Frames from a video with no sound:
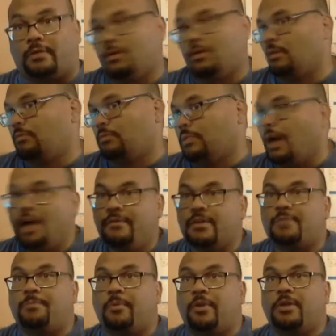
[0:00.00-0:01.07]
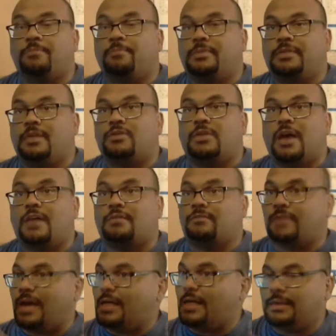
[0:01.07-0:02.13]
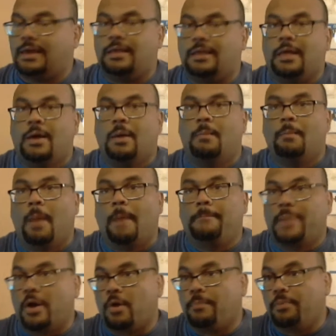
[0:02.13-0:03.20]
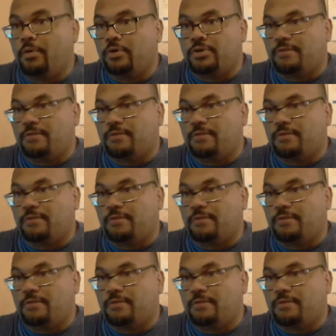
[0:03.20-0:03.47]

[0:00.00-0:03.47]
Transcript: So a lot of experience, but these guys have got to get a better push.